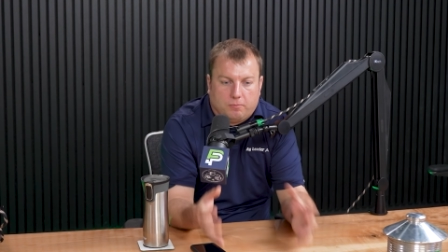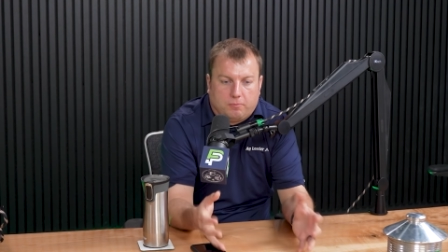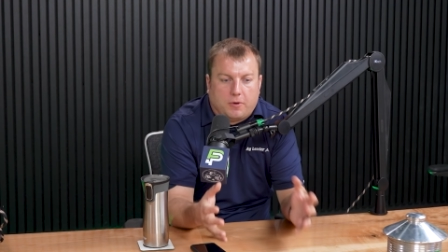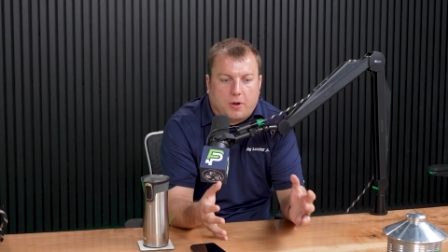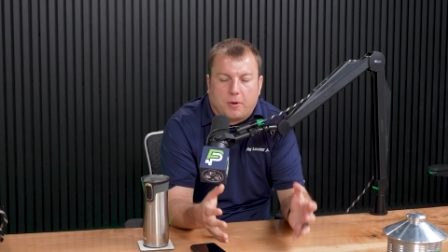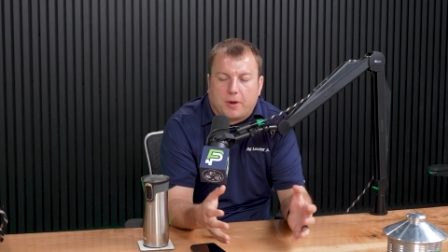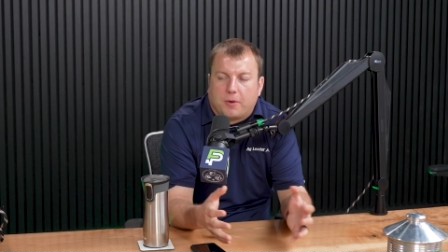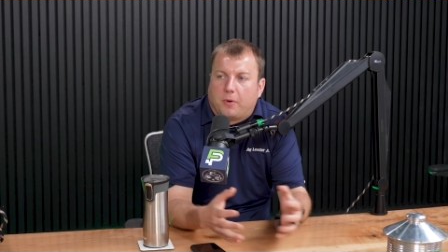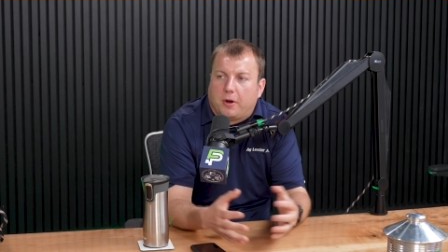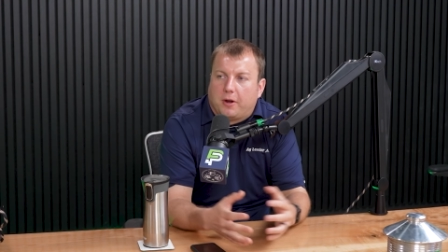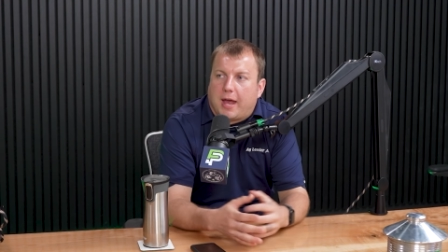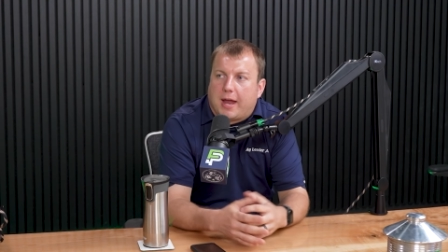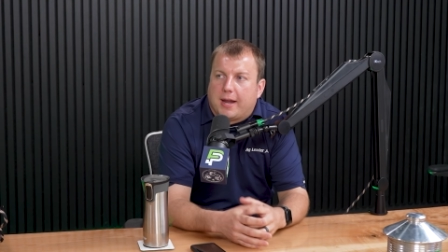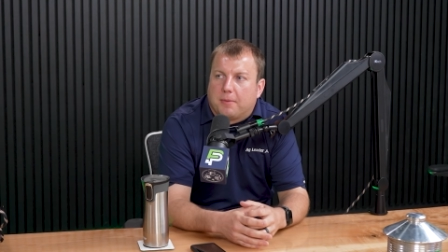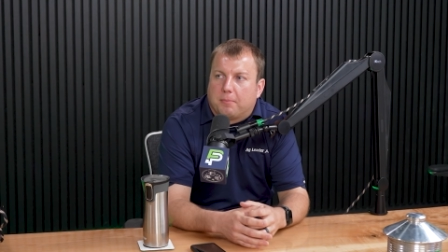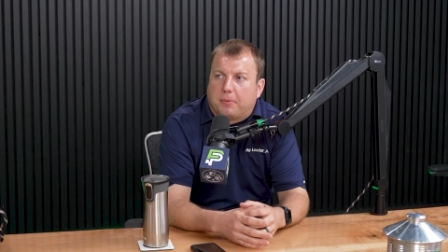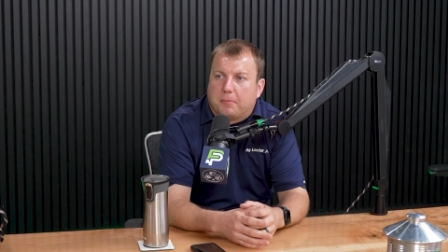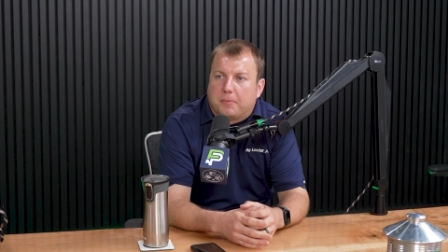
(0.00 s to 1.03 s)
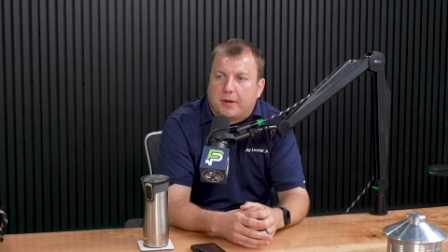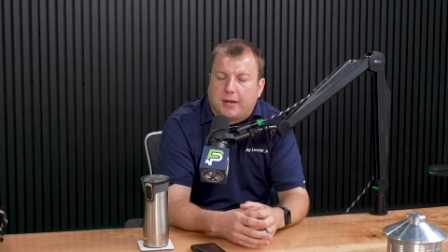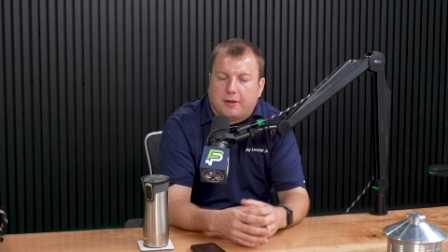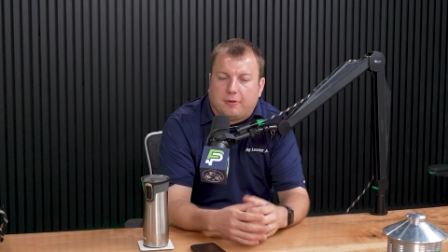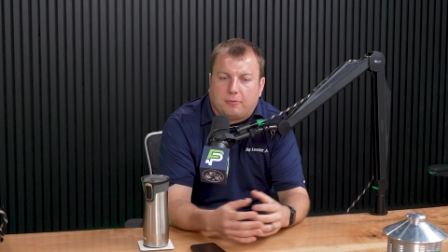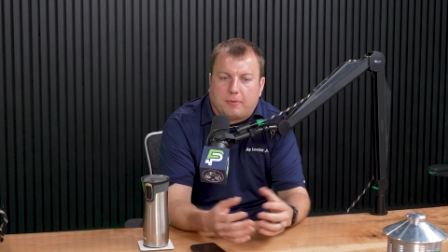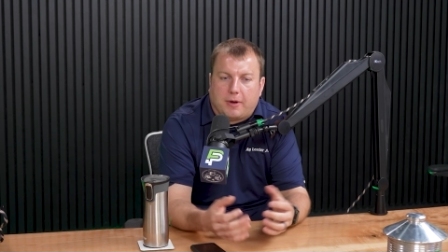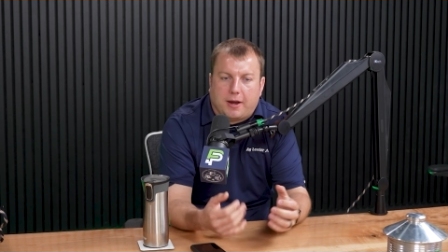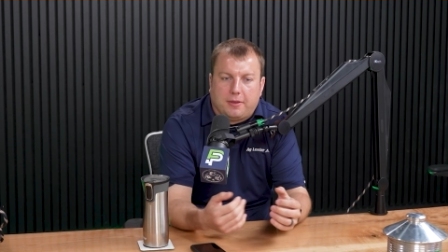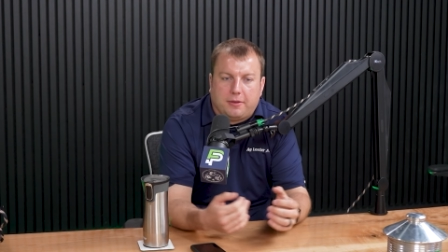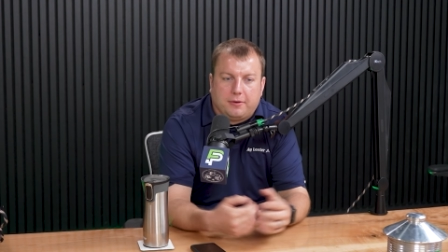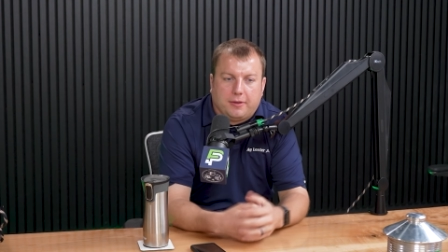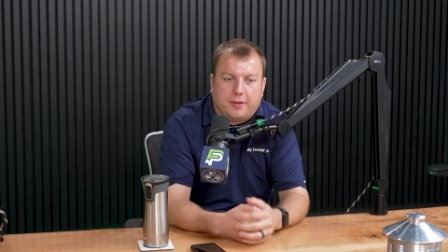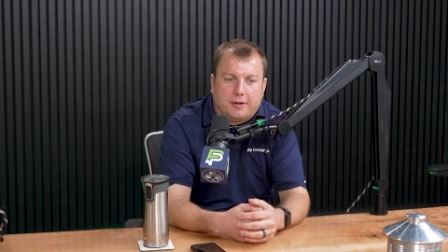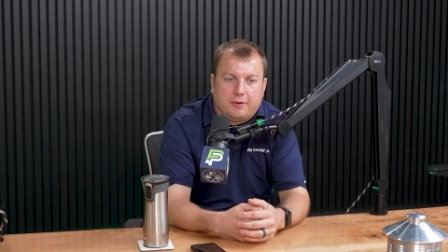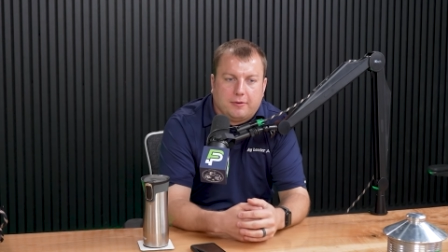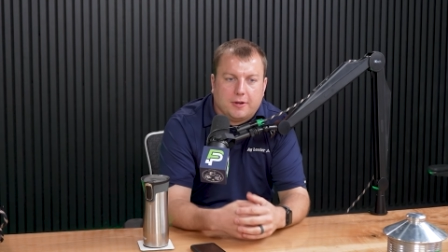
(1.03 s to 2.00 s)
knowing where that implement is rather
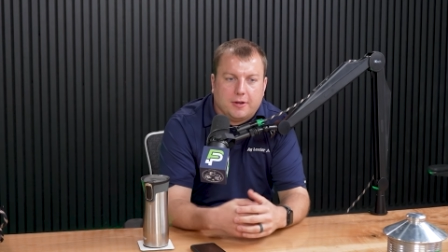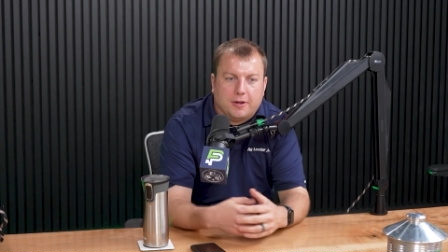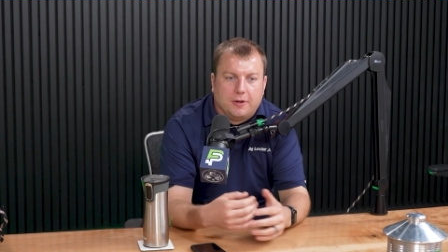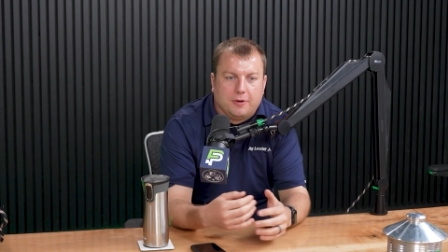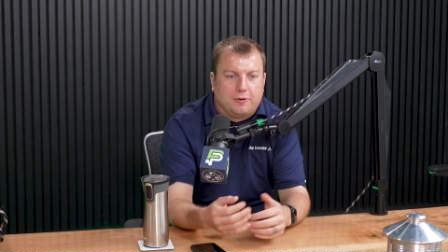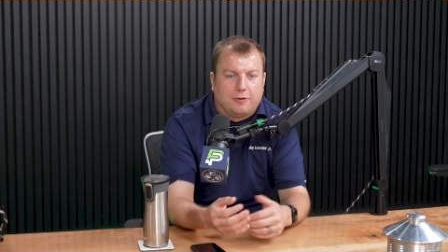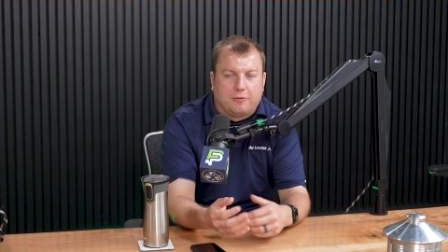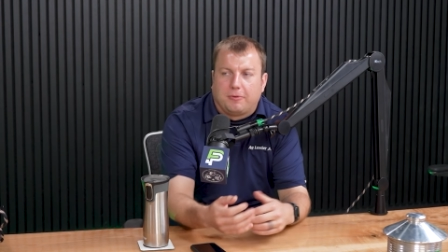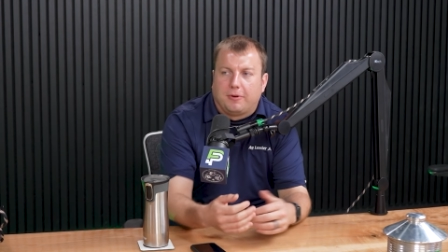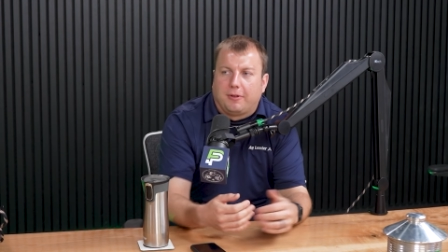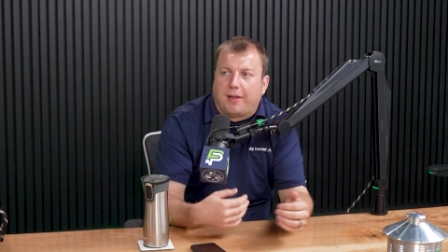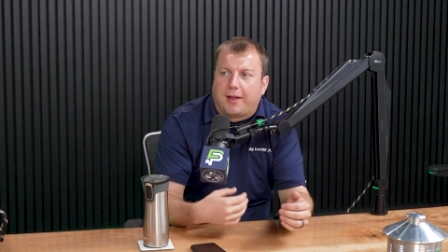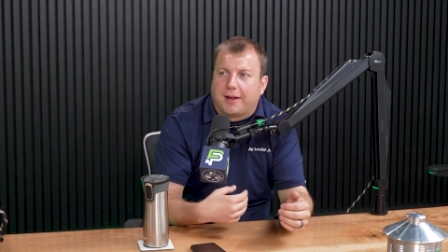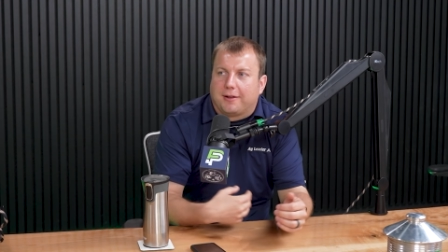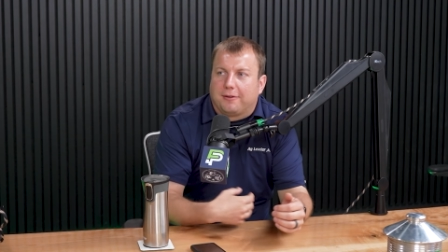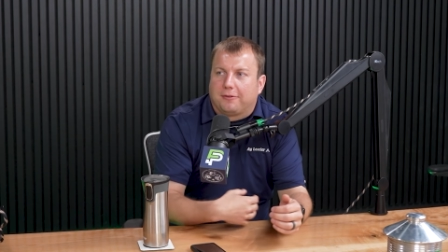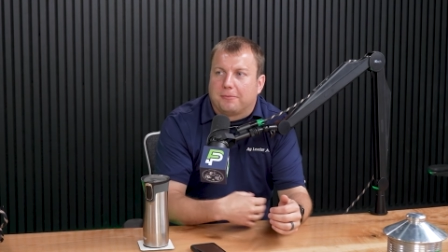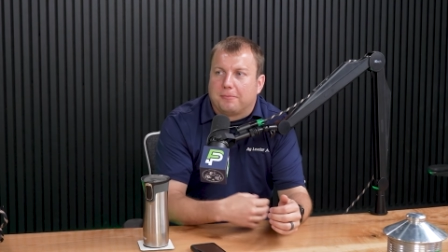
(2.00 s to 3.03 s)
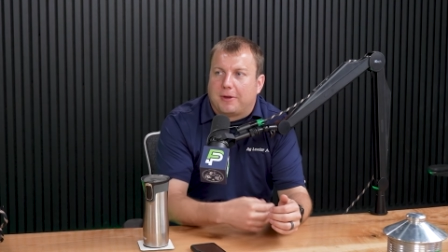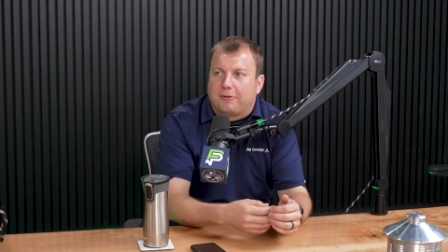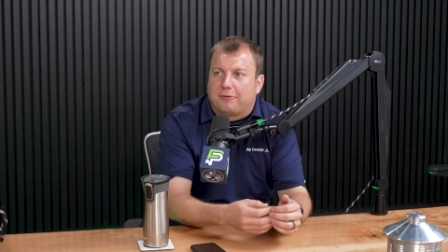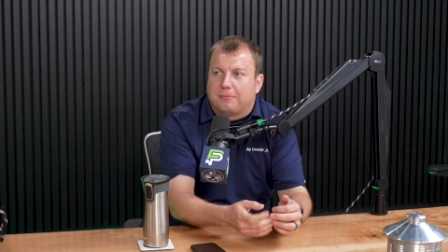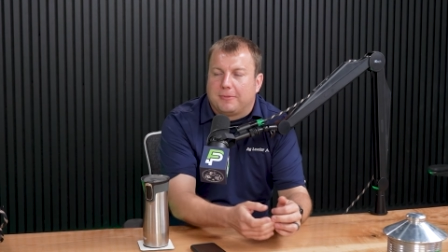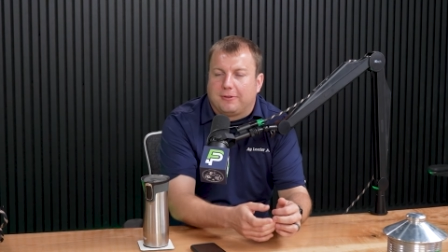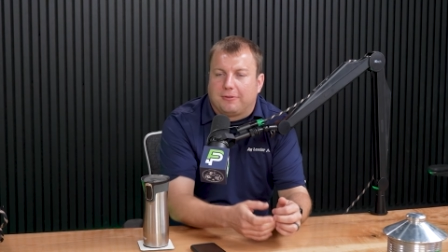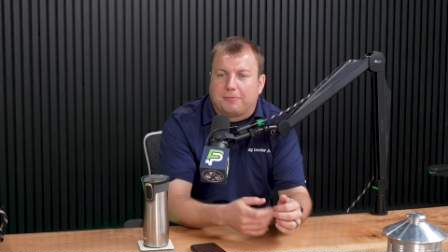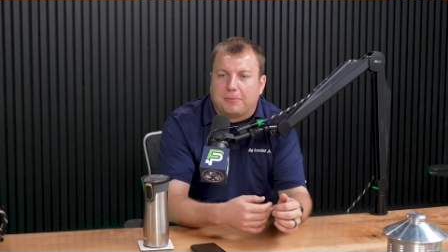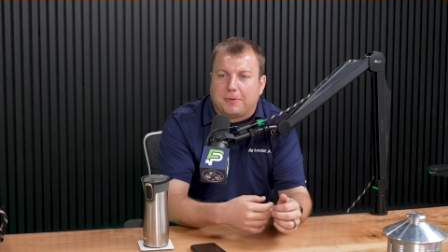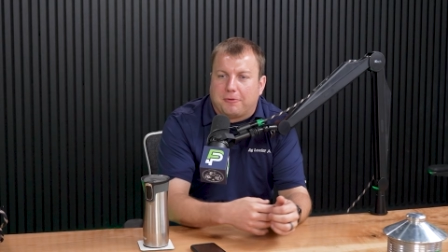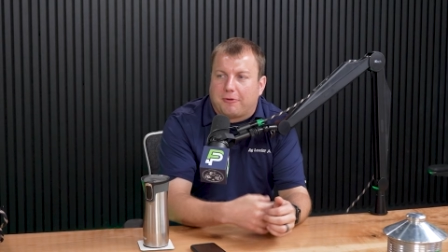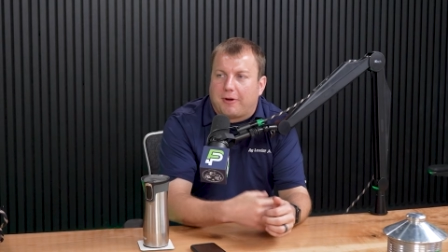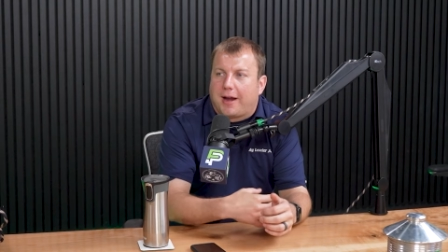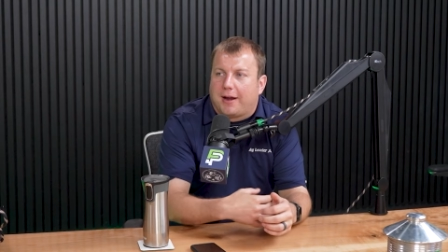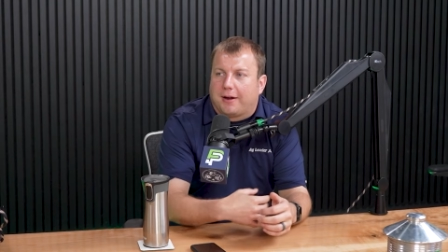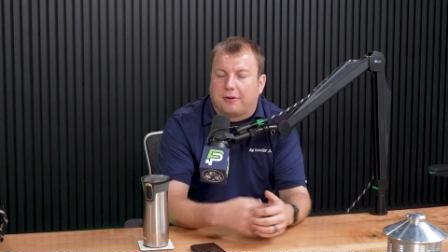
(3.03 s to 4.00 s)
than just relying on some measurements from the
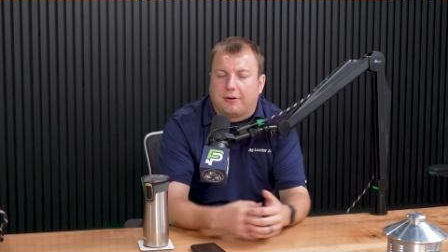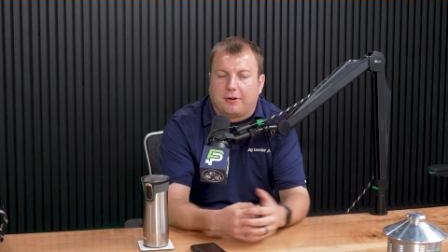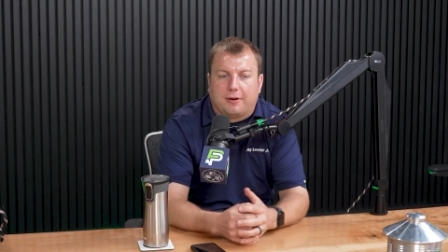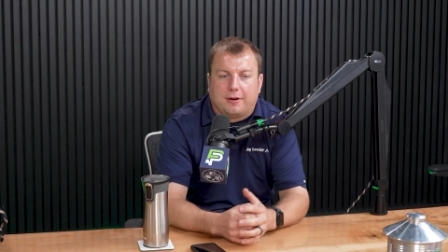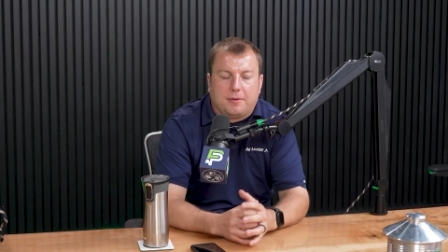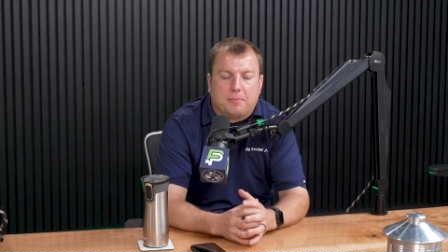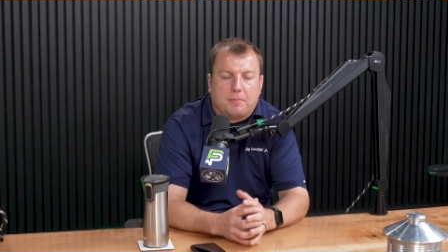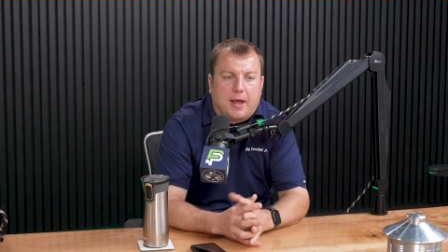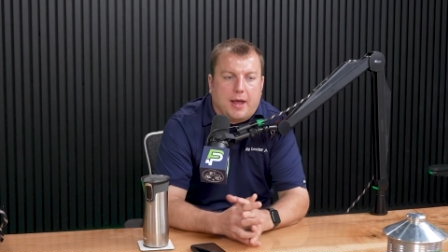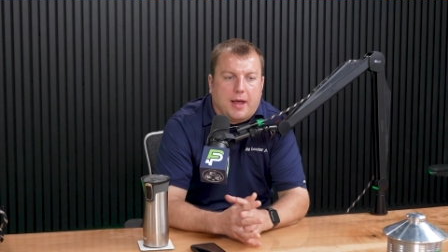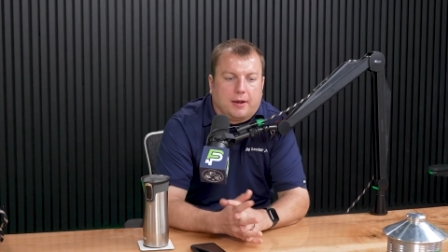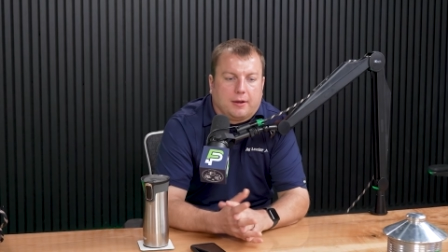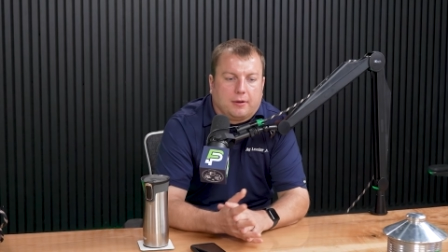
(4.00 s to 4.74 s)
tractor and back.